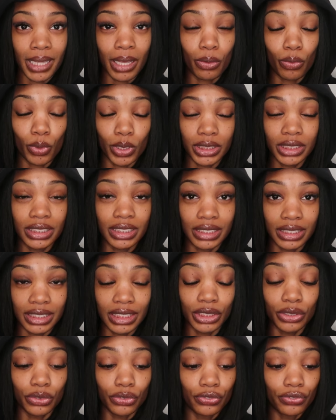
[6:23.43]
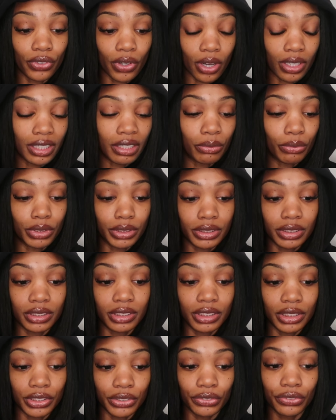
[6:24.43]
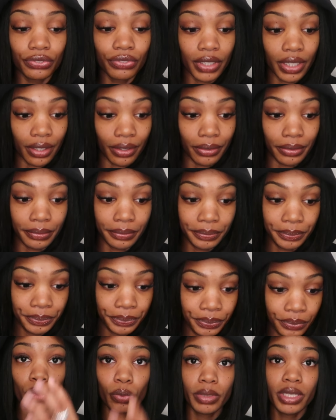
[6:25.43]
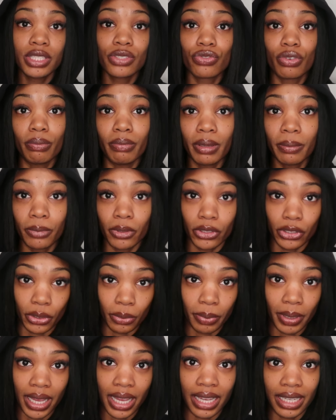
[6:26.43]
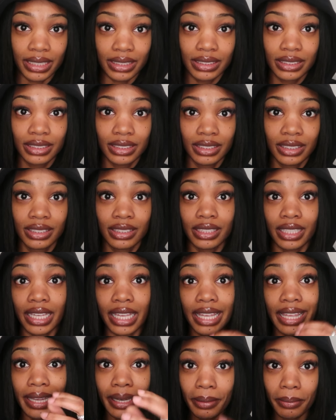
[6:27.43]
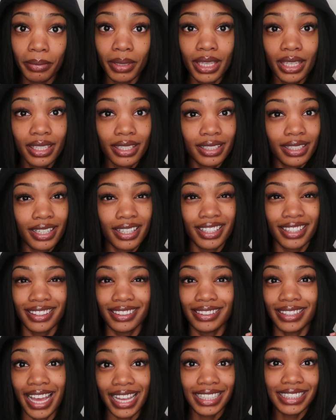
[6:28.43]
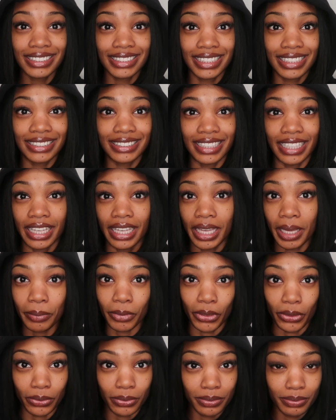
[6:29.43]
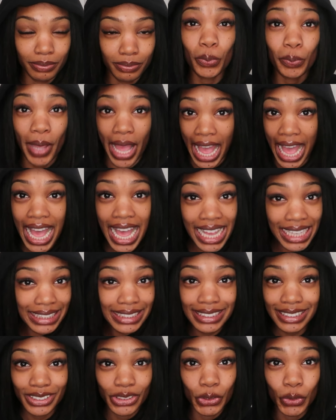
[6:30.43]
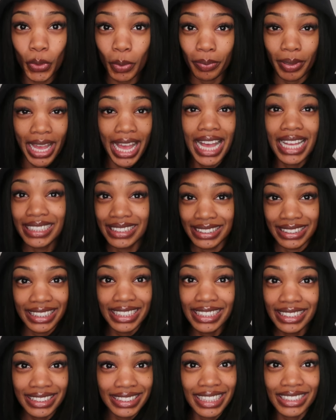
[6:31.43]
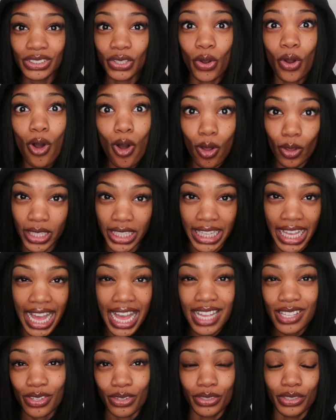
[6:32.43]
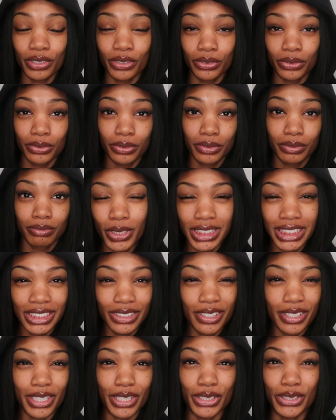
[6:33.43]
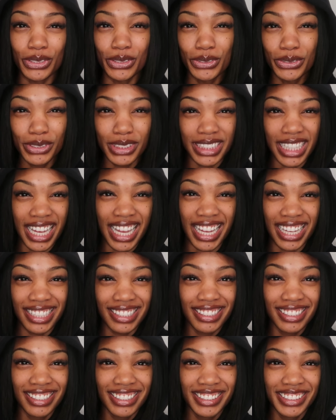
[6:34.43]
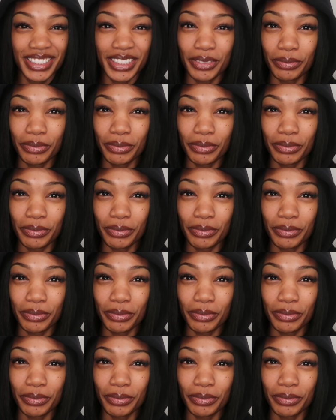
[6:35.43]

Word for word: that wants to see you fall, that wants to see you fail. Humans remember your past. The enemy, that is his ammo. Your past, your past sins, that's all he has on you. Of course, he's gonna use that